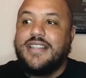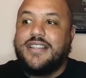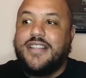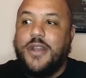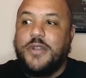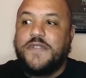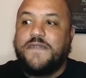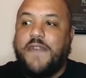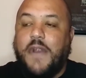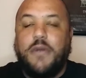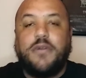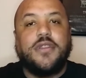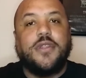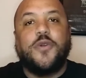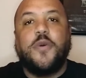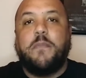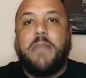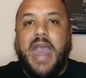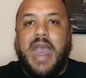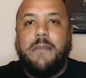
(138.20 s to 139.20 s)
There's very
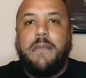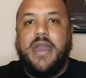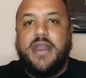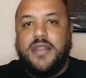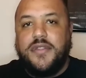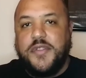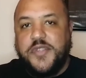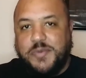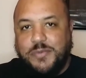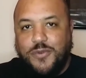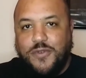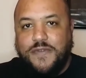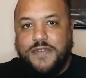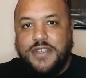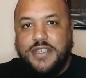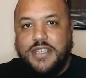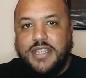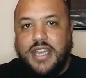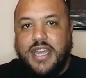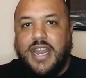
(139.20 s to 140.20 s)
little Batman in this
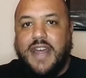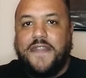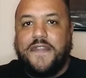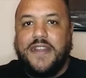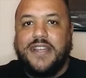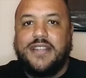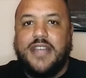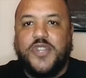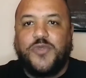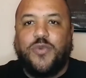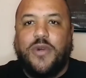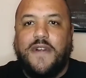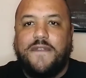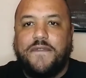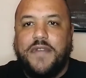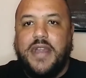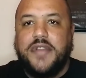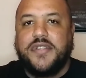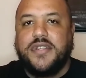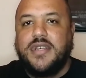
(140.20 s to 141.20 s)
movie, and I think that's why
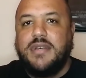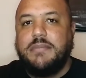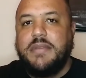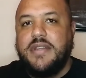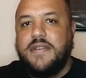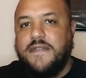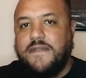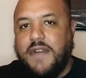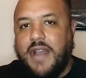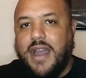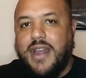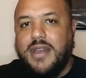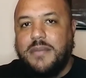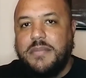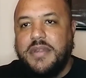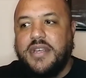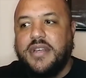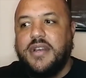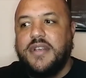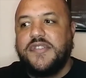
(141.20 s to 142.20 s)
fans are going to be
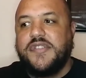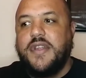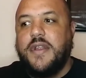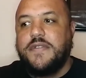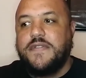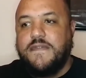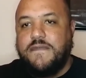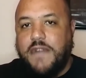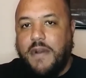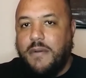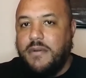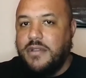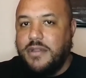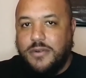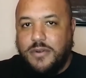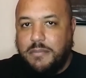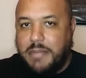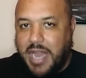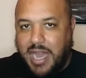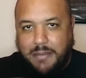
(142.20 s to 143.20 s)
divided, because there's very
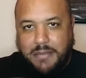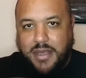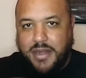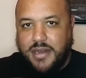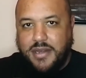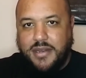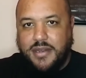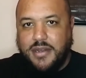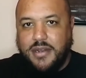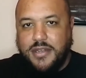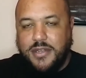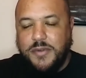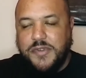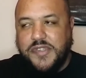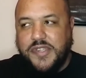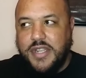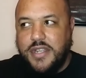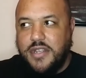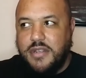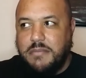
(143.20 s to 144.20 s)
little Batman in here. You
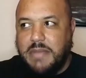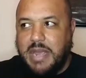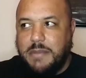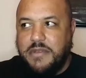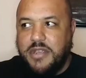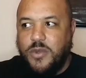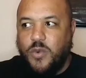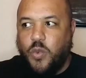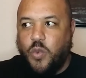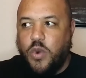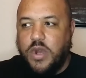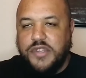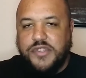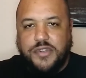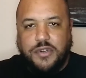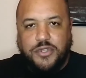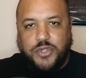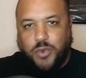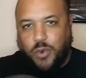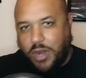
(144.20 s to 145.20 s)
see him maybe
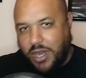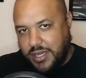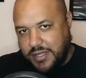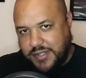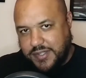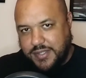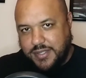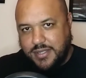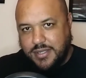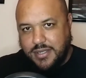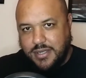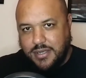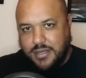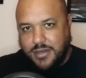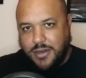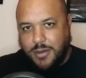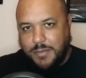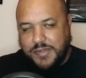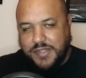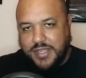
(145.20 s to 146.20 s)
once or twice, you
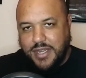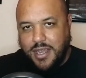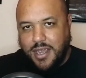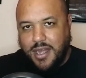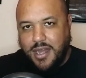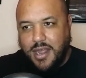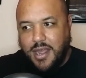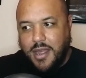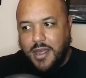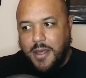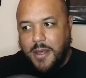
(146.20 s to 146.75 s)
know what I'm saying?